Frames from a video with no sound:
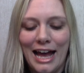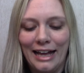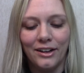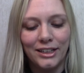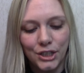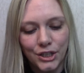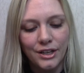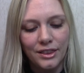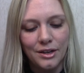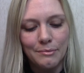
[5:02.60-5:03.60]
and I look
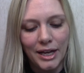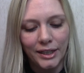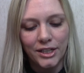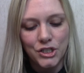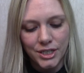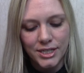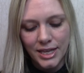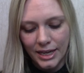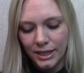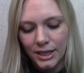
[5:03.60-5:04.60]
at them and I just
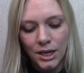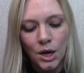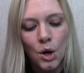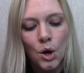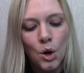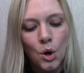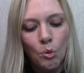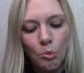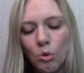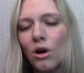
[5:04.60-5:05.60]
think,
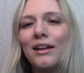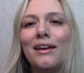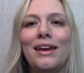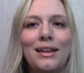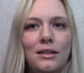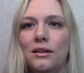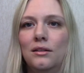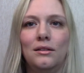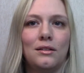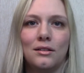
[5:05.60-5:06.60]
what
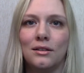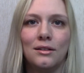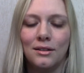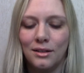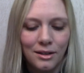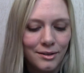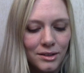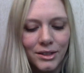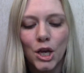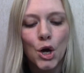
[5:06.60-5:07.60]
idiot?
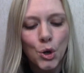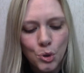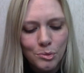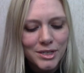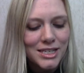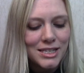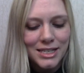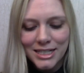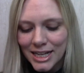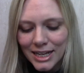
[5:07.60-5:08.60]
Like, who was
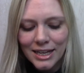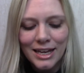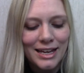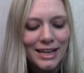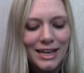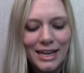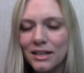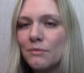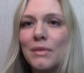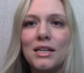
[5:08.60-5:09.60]
sitting in
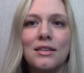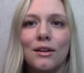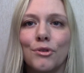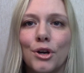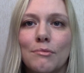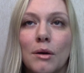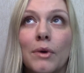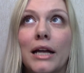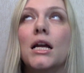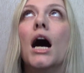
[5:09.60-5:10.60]
a meeting room and
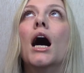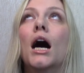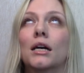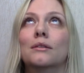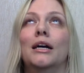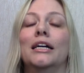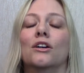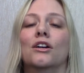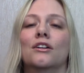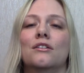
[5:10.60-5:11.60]
went, oh my
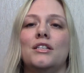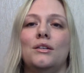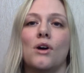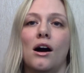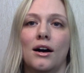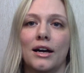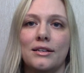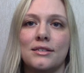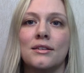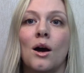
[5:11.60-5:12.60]
God, you
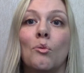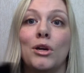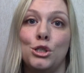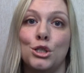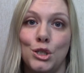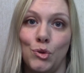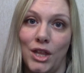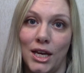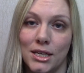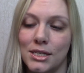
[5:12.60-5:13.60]
guys, we should do
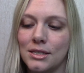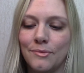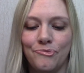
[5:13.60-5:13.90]
this.